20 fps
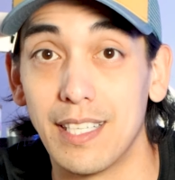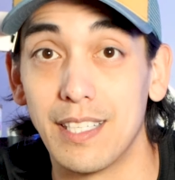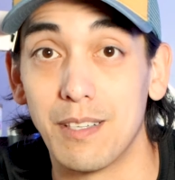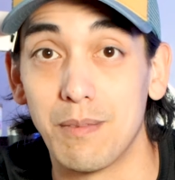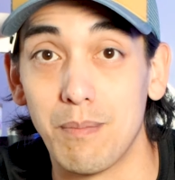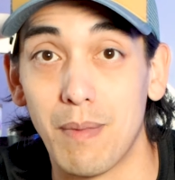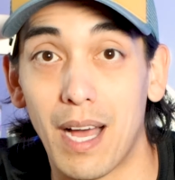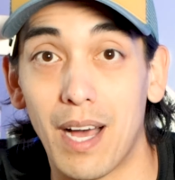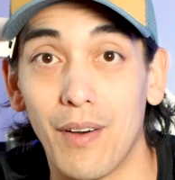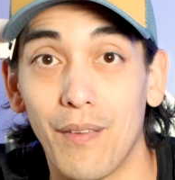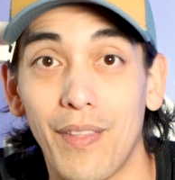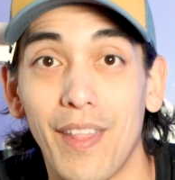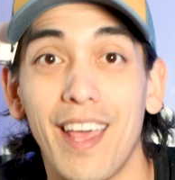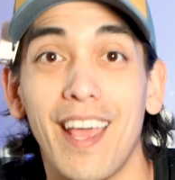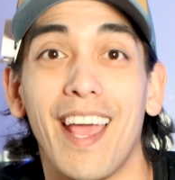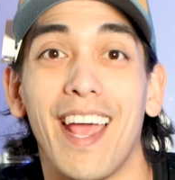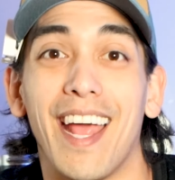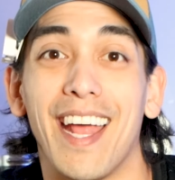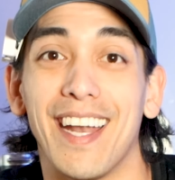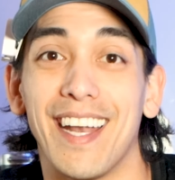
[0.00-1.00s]
in your mouth
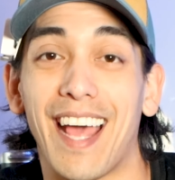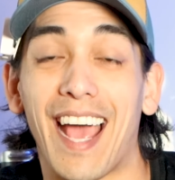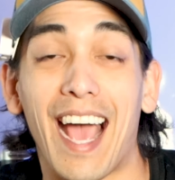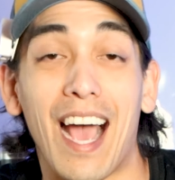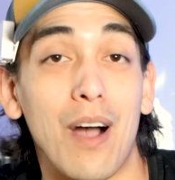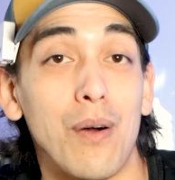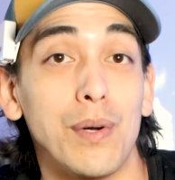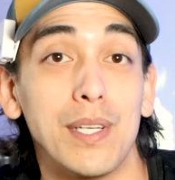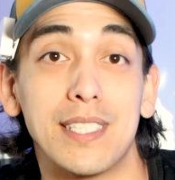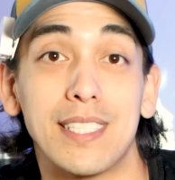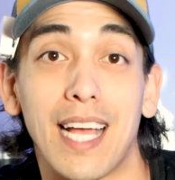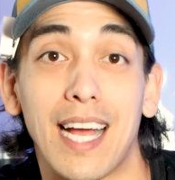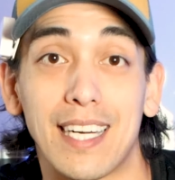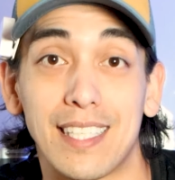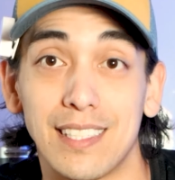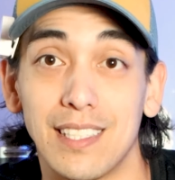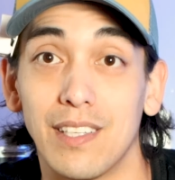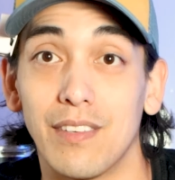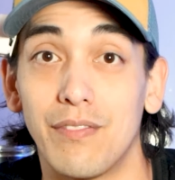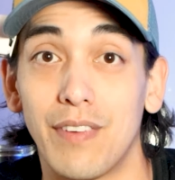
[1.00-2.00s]
and how it's
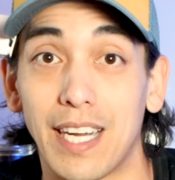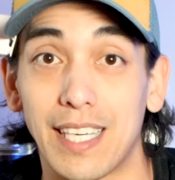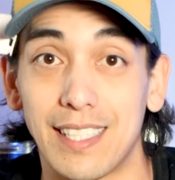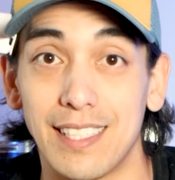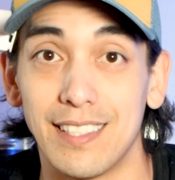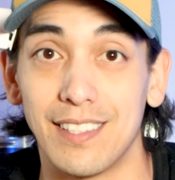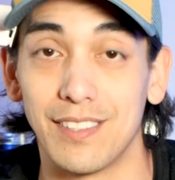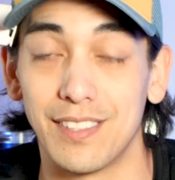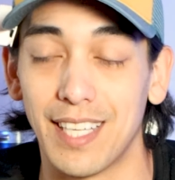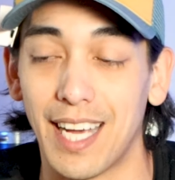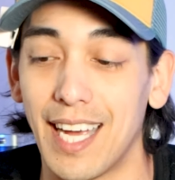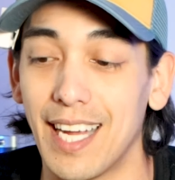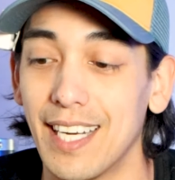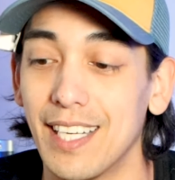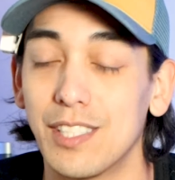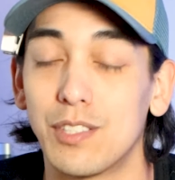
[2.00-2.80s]
actually affecting your diet.